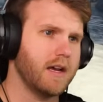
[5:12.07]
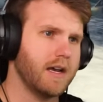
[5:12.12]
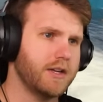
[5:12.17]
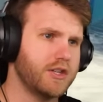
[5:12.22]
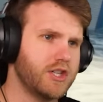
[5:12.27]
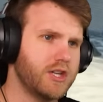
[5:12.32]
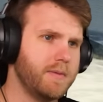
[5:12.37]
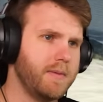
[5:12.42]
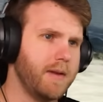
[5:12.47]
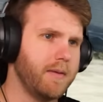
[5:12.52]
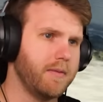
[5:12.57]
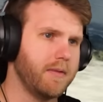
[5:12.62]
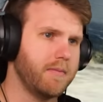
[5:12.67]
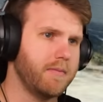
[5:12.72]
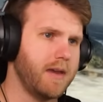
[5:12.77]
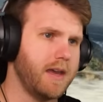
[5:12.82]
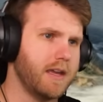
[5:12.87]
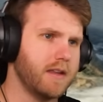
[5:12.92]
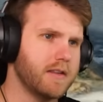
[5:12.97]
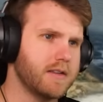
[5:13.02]
I should be able to
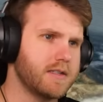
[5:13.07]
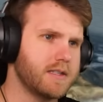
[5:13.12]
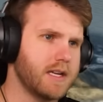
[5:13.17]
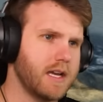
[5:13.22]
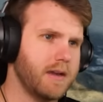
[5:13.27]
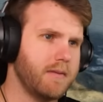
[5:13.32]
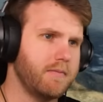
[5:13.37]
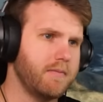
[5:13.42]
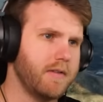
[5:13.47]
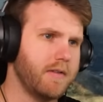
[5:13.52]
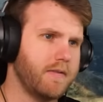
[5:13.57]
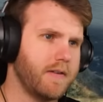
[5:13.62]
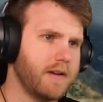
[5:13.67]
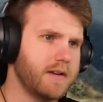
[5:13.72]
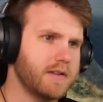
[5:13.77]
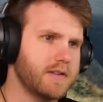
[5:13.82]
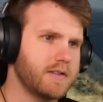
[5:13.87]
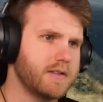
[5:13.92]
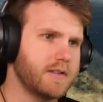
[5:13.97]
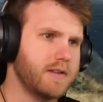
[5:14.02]
make it this time. If I
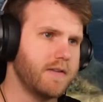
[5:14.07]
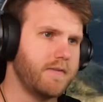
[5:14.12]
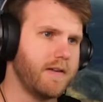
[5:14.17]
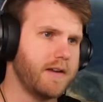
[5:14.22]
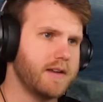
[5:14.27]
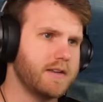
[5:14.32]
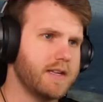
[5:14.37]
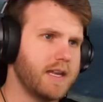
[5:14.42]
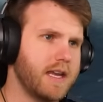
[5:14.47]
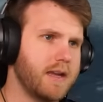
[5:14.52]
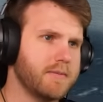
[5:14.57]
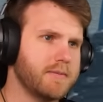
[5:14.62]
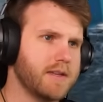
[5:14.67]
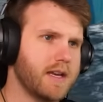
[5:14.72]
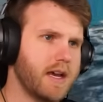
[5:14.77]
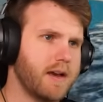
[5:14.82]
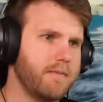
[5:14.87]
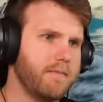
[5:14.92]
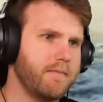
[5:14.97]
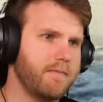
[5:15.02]
just hang up
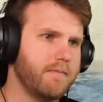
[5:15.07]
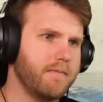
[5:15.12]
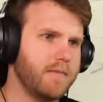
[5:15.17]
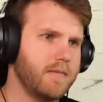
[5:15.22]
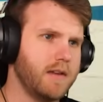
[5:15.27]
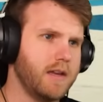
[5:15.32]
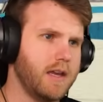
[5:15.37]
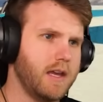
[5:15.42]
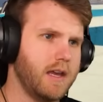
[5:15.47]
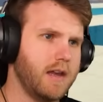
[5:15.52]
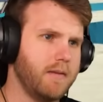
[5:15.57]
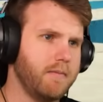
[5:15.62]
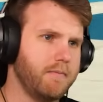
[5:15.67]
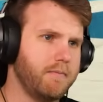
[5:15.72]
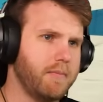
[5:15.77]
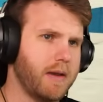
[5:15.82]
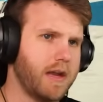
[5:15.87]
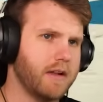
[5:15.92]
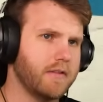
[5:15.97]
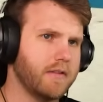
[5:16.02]
top and
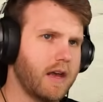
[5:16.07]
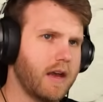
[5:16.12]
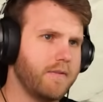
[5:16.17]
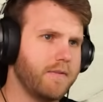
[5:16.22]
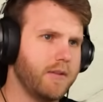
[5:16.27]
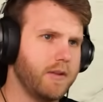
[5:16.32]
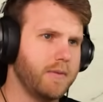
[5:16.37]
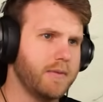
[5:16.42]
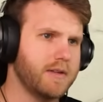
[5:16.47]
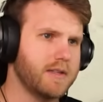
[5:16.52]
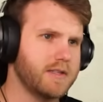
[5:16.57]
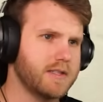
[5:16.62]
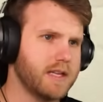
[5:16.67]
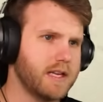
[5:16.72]
bounce off a little bit just